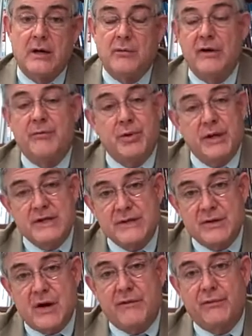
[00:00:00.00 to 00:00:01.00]
We have put in
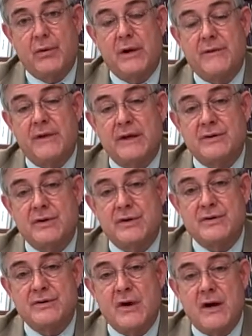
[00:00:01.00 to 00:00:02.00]
software that
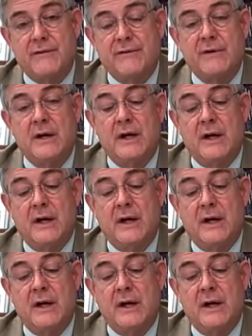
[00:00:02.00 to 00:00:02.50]
turns off